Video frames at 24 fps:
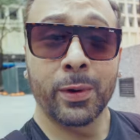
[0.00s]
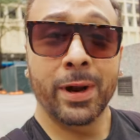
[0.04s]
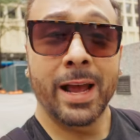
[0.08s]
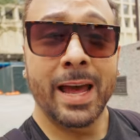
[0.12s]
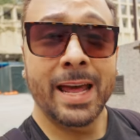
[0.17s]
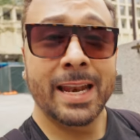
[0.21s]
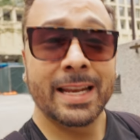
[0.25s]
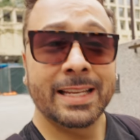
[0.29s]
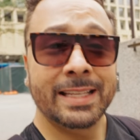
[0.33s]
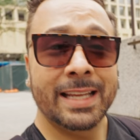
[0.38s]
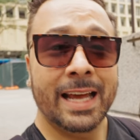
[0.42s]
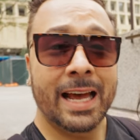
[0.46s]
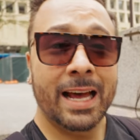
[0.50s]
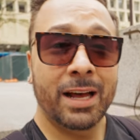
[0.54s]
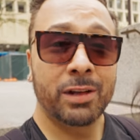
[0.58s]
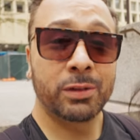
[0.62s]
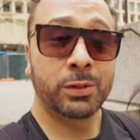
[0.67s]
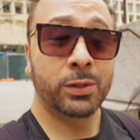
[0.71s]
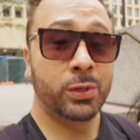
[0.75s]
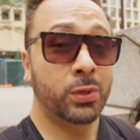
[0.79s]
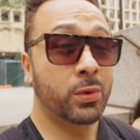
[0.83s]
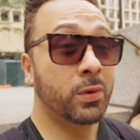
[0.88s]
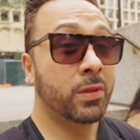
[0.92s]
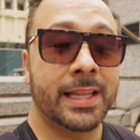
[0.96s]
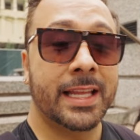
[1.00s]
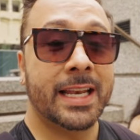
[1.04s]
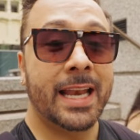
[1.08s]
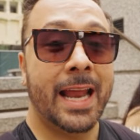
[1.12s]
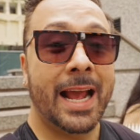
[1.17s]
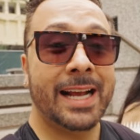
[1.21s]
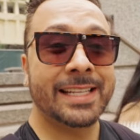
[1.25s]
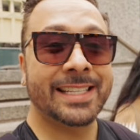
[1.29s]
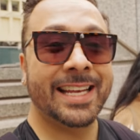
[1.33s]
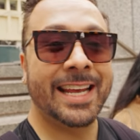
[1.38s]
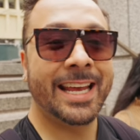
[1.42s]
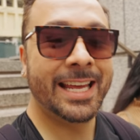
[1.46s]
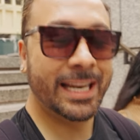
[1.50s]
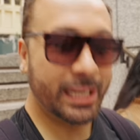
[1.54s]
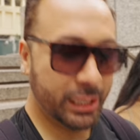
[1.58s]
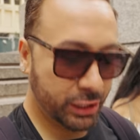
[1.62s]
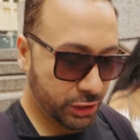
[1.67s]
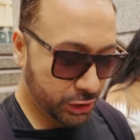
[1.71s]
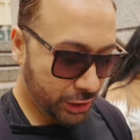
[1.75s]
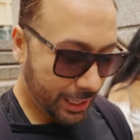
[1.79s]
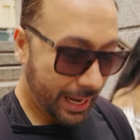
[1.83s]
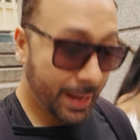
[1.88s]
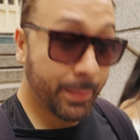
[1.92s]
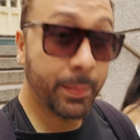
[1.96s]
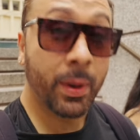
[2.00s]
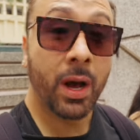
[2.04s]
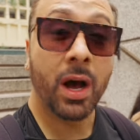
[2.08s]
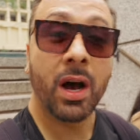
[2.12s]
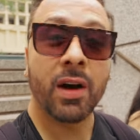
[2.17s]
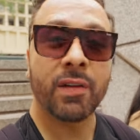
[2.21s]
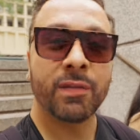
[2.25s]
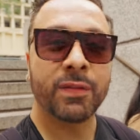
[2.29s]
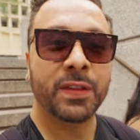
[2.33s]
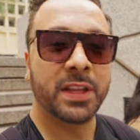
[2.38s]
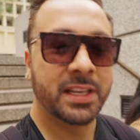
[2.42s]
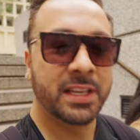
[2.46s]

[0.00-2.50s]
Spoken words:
we're headed down to the next hidden gem of